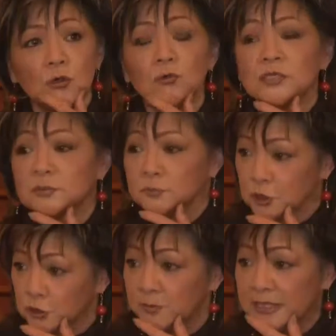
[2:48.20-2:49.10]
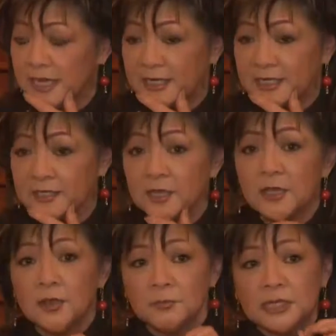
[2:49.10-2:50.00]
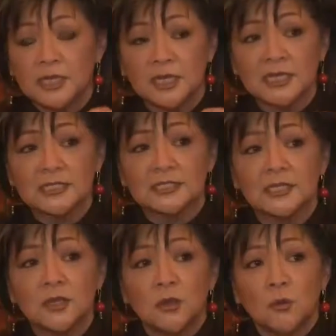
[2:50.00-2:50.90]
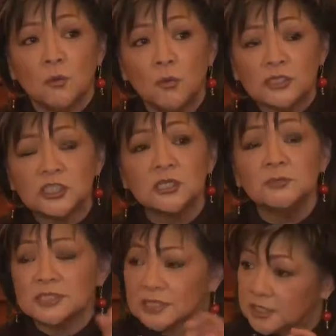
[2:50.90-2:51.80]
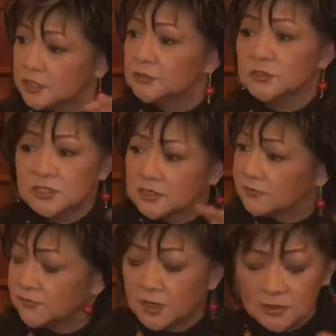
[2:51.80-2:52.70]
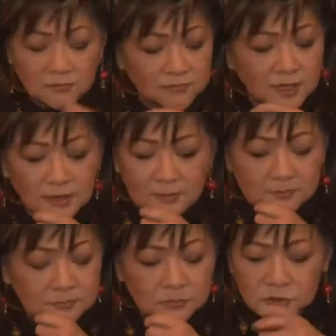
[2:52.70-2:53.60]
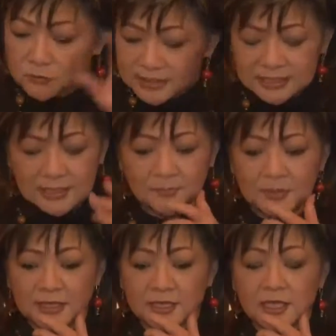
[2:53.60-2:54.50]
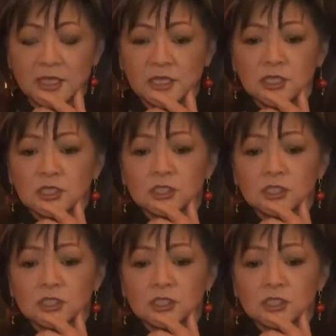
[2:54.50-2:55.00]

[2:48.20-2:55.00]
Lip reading: who was terminated because when she was accused of doing something,